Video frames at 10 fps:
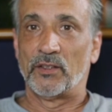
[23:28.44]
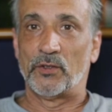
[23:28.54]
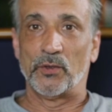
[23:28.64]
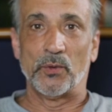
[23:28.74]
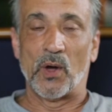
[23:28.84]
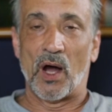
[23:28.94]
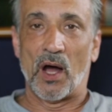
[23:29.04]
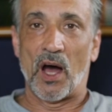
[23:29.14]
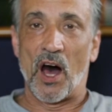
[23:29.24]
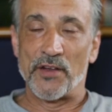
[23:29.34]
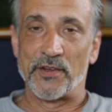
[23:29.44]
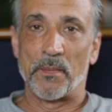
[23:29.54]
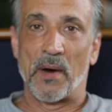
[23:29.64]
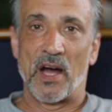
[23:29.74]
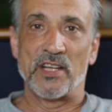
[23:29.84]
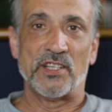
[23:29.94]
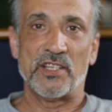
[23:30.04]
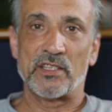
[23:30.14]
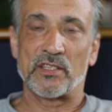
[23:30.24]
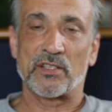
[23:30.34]
to undermine
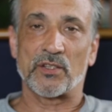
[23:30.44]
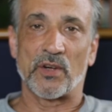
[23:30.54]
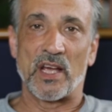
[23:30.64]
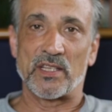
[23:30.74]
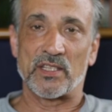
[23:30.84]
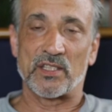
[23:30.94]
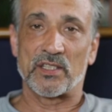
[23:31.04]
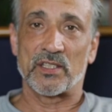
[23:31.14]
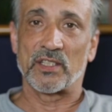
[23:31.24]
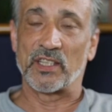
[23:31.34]
Jesus Christ's